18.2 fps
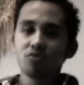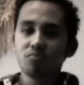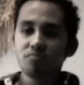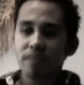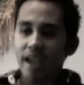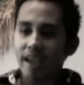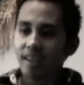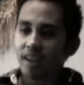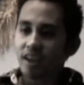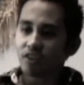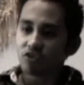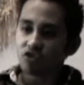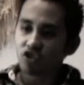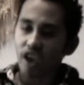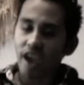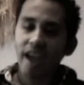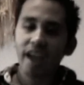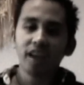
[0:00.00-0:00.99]
made a
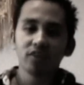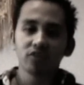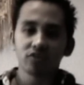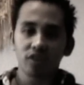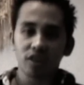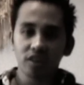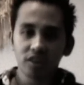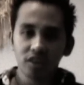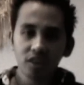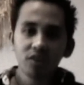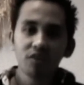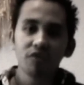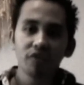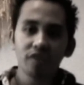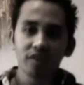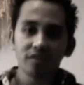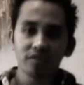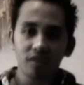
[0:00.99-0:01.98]
change, a
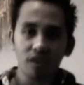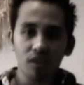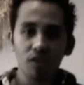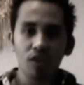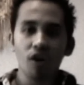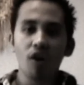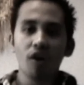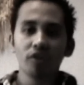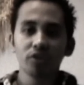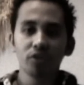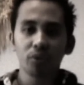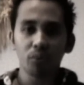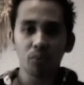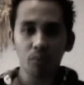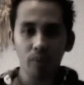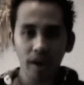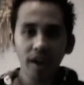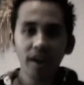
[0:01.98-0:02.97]
difference along the
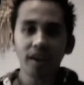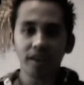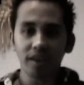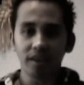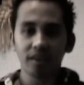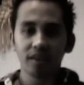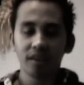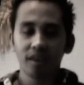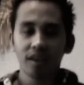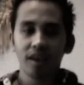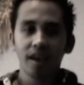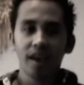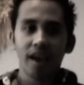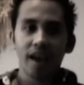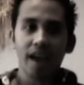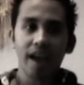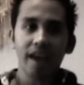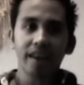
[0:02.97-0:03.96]
way.
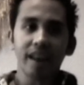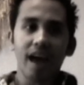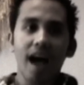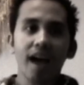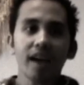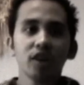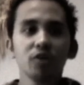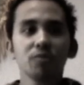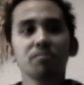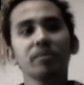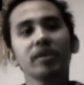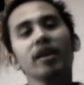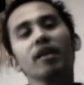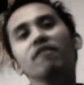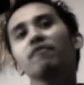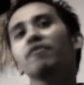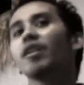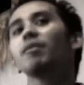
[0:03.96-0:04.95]
And I could be
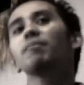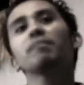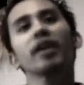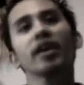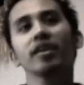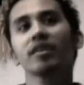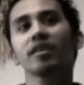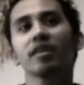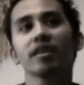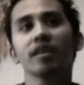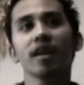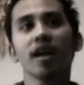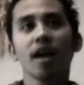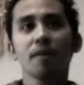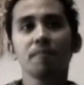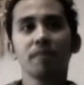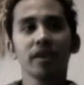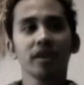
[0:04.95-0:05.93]
a filmmaker
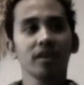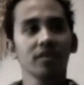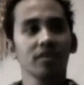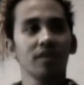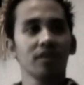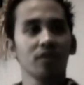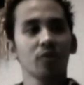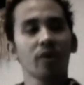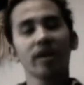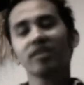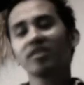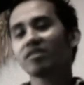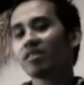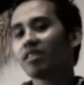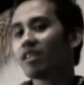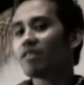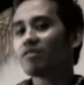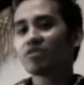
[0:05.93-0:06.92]
making the
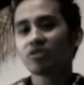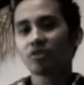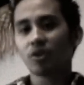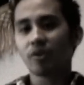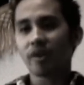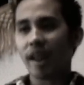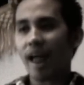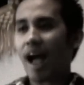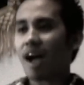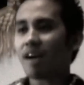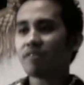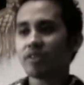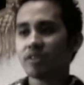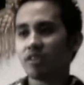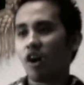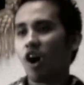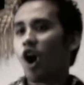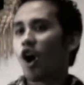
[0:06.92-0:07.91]
greatest love story,
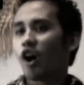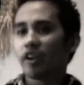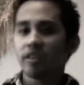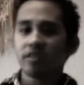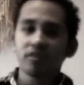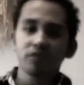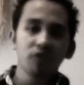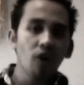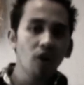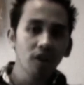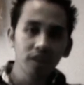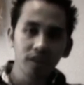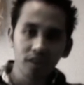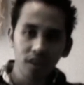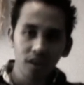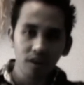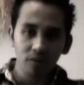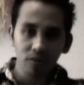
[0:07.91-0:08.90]
having the audience fall
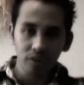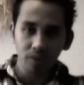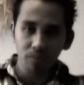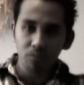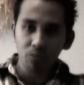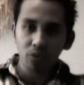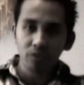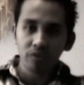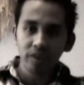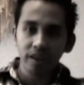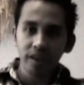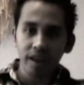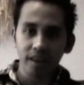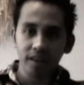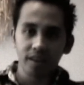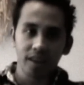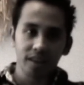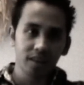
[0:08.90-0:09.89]
in love with the movie
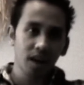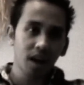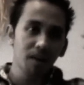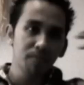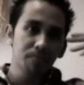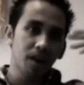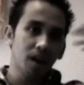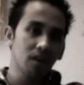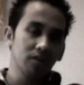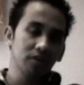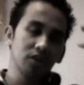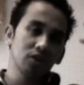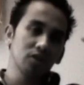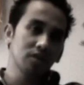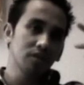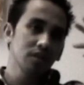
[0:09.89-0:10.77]
and then come out,